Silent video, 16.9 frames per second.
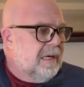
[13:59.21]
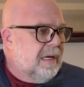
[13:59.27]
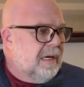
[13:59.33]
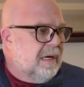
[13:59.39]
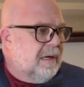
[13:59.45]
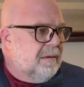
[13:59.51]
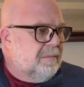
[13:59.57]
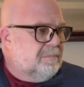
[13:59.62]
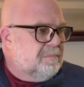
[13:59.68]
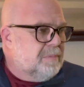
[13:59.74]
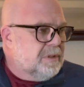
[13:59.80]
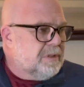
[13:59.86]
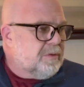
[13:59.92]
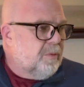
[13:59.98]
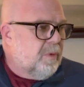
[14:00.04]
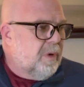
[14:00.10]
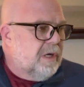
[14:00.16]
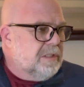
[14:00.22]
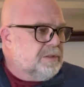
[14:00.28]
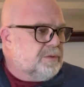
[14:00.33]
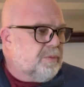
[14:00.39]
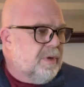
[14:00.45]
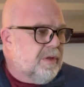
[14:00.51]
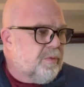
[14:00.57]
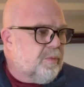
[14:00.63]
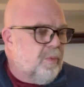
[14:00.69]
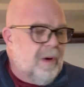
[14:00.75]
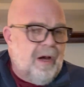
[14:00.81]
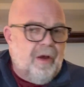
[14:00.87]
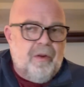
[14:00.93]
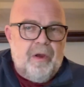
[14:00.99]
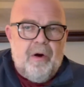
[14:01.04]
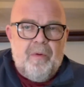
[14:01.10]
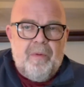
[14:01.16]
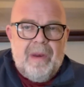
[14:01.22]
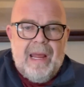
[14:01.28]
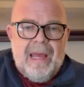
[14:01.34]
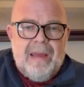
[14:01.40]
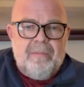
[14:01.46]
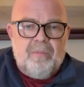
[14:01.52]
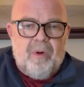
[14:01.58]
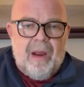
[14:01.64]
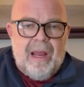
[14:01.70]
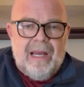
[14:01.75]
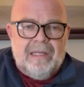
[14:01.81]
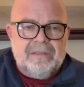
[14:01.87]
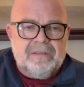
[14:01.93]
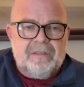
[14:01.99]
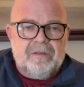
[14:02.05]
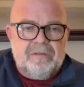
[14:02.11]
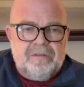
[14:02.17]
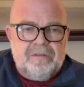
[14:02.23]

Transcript: but the ones with well-known name brands are